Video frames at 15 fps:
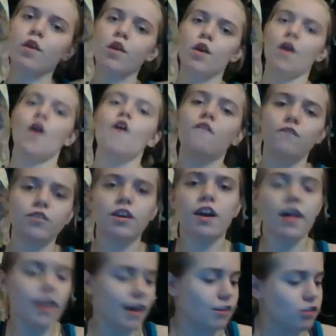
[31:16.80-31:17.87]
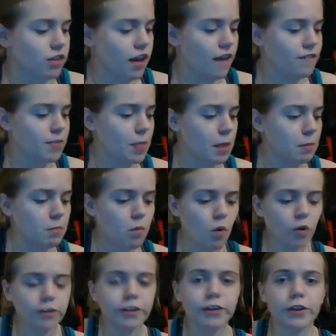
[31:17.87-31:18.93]
Hopefully I'll actually have something
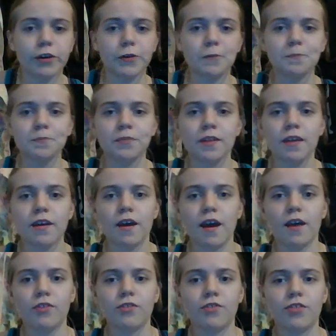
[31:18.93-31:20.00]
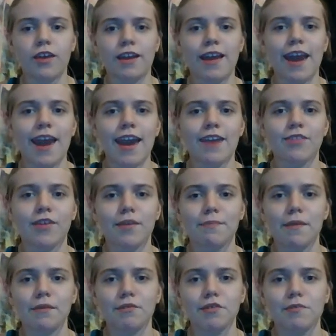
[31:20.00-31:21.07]
more to do other than, hey, look at
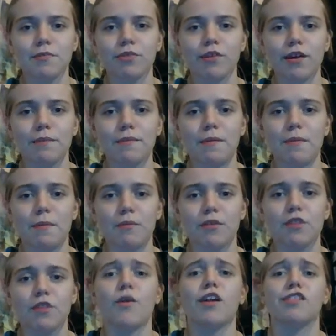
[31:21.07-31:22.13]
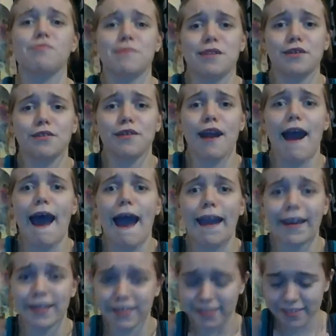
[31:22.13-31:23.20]
my room and look at my memories, watch me
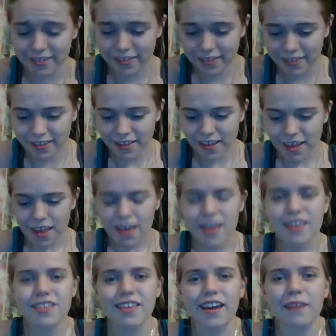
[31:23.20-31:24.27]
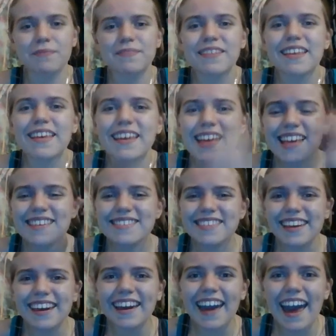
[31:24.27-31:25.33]
cry. So yeah,
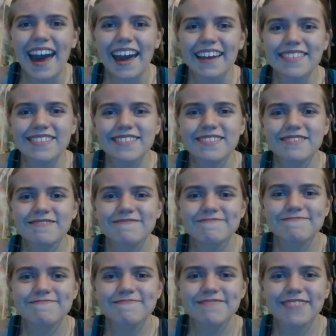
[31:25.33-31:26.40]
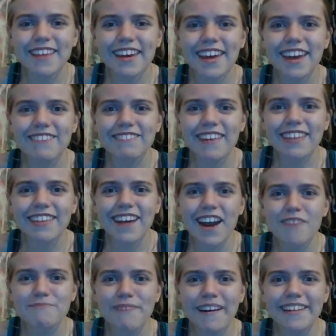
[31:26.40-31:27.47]
see you guys. Can't find the
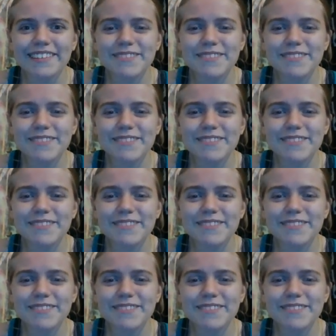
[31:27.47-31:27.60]
off button.